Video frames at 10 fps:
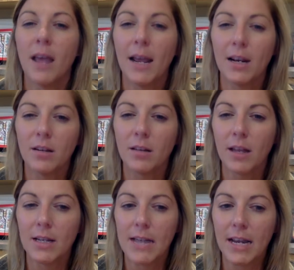I just
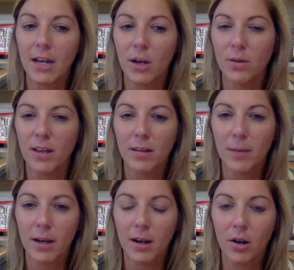kind of take notes, take some
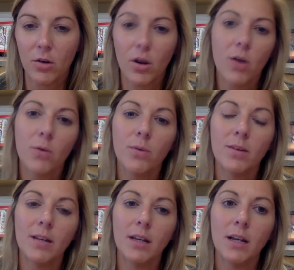anecdote notes,
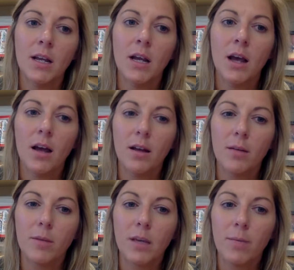and
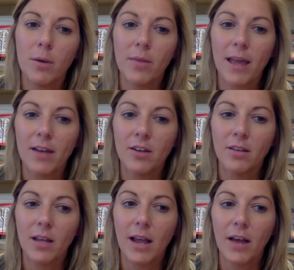keep up with that and just
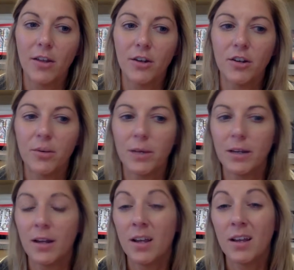see how they're doing.
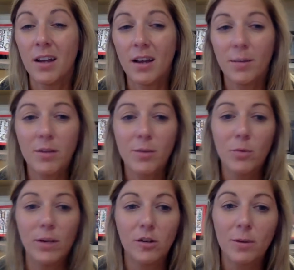Some
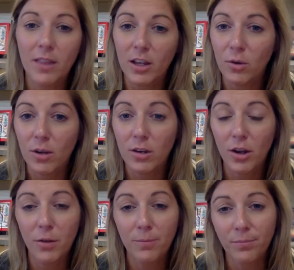enrichment that you can
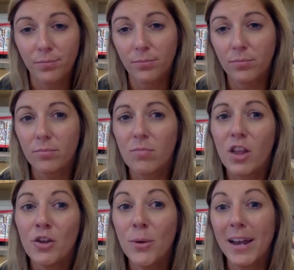do.
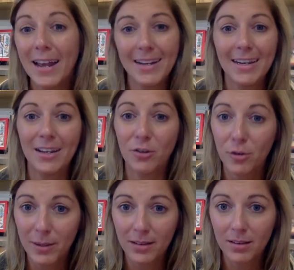You could add in
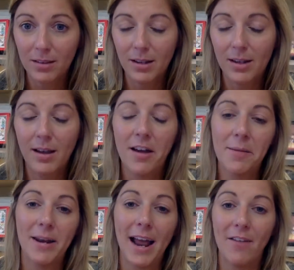instruments
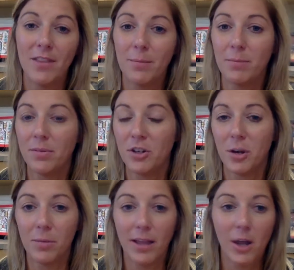and have them,
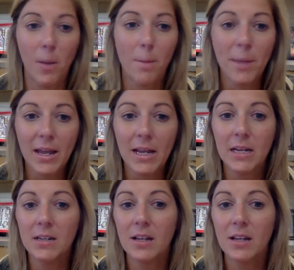play on beat.